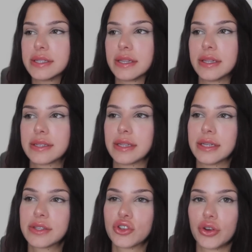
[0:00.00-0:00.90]
and
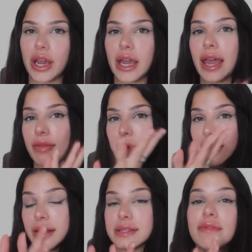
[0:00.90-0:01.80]
this trait, and
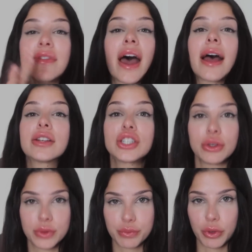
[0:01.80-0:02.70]
because of that, she
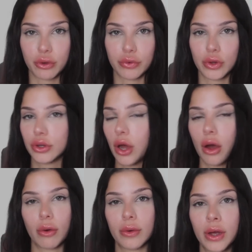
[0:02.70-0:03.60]
was beautiful. No.